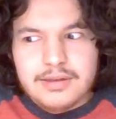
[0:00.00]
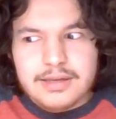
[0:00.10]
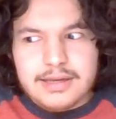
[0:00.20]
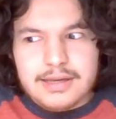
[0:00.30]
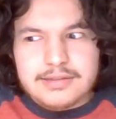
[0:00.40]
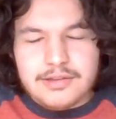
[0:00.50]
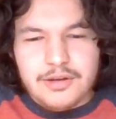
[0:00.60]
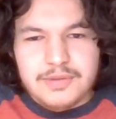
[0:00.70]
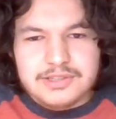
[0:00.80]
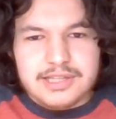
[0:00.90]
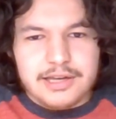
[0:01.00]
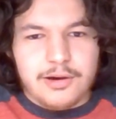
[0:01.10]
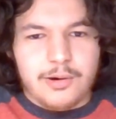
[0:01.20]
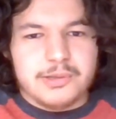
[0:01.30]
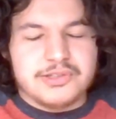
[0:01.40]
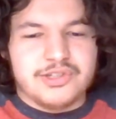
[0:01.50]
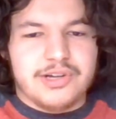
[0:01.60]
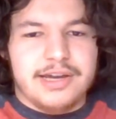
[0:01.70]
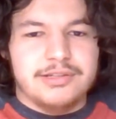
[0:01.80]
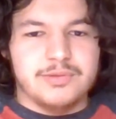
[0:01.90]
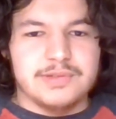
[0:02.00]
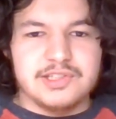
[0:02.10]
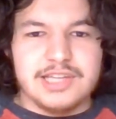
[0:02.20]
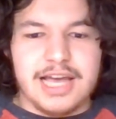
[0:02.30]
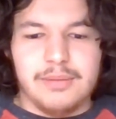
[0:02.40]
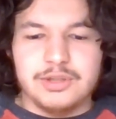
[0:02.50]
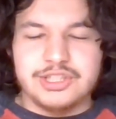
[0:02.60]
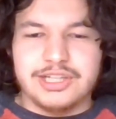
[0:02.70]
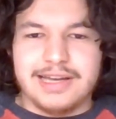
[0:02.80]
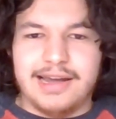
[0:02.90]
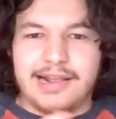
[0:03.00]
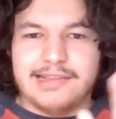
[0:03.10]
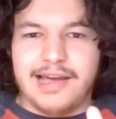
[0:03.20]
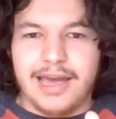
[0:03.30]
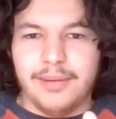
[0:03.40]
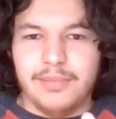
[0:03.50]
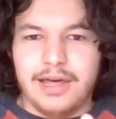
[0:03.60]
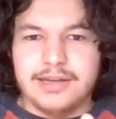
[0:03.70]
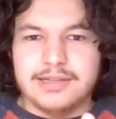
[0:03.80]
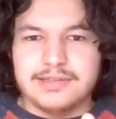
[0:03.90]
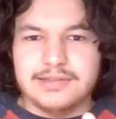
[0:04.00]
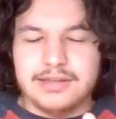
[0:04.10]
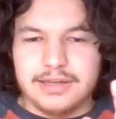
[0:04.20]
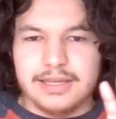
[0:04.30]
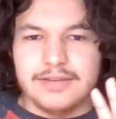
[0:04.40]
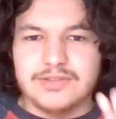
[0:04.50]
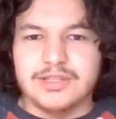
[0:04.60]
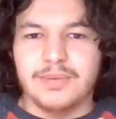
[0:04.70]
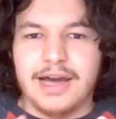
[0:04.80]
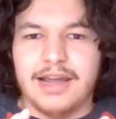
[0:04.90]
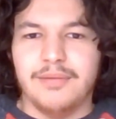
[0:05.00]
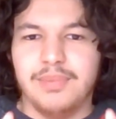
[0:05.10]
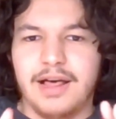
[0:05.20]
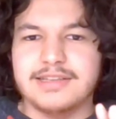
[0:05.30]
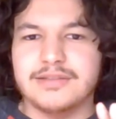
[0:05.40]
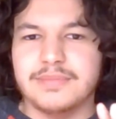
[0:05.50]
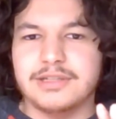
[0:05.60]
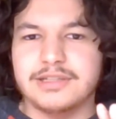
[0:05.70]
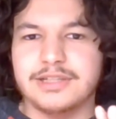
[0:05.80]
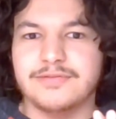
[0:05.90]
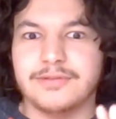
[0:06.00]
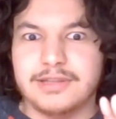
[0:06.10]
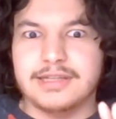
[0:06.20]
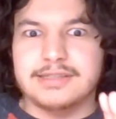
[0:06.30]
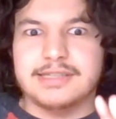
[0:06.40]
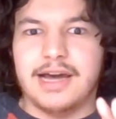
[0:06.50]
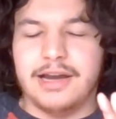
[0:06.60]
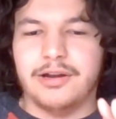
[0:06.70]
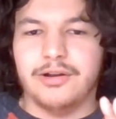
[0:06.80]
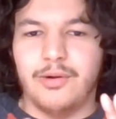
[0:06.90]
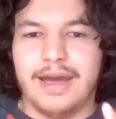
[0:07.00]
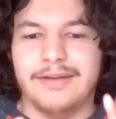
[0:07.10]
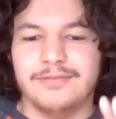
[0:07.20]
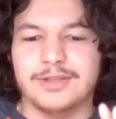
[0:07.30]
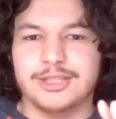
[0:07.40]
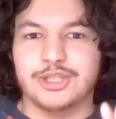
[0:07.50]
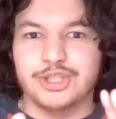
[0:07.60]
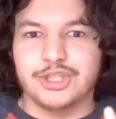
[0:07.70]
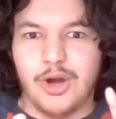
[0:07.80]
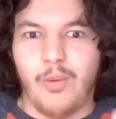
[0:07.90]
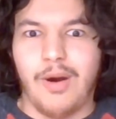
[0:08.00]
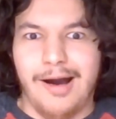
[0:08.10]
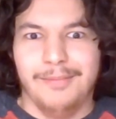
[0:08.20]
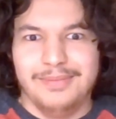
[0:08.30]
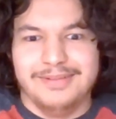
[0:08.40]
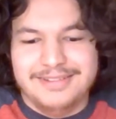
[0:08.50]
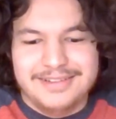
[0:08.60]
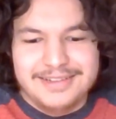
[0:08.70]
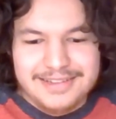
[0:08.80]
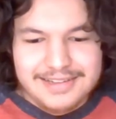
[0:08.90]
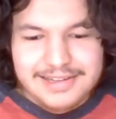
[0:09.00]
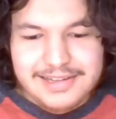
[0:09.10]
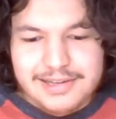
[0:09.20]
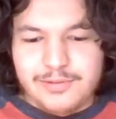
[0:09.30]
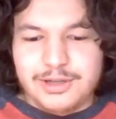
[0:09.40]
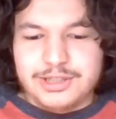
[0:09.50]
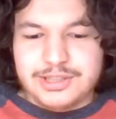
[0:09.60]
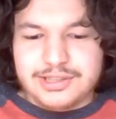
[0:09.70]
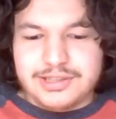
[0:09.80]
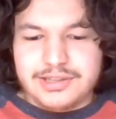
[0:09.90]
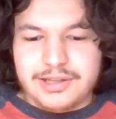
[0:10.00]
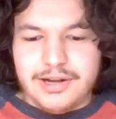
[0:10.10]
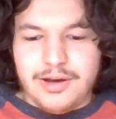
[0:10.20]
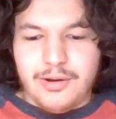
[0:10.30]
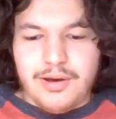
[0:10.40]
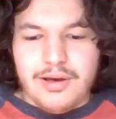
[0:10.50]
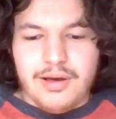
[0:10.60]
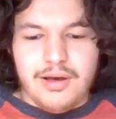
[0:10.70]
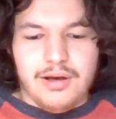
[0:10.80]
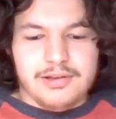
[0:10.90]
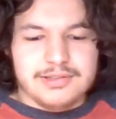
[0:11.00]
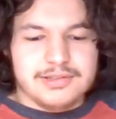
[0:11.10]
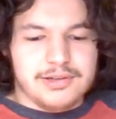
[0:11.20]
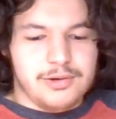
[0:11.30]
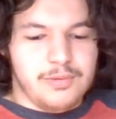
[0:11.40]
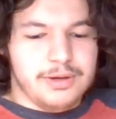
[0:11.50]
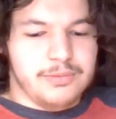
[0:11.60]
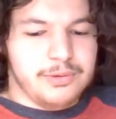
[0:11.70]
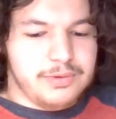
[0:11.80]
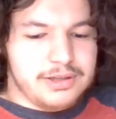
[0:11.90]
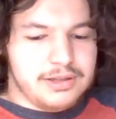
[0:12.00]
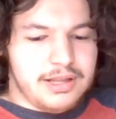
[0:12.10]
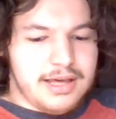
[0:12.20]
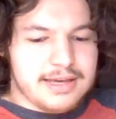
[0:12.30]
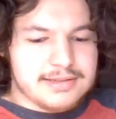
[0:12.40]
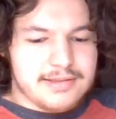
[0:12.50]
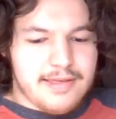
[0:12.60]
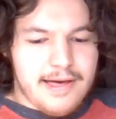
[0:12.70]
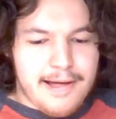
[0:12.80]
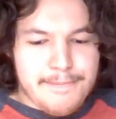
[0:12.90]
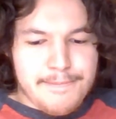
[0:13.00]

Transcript: it's almost like Oda's trying to establish a kind of timeline to give some kind of plausibility for the entire Grand Fleet to show up. Which, also when we realize that,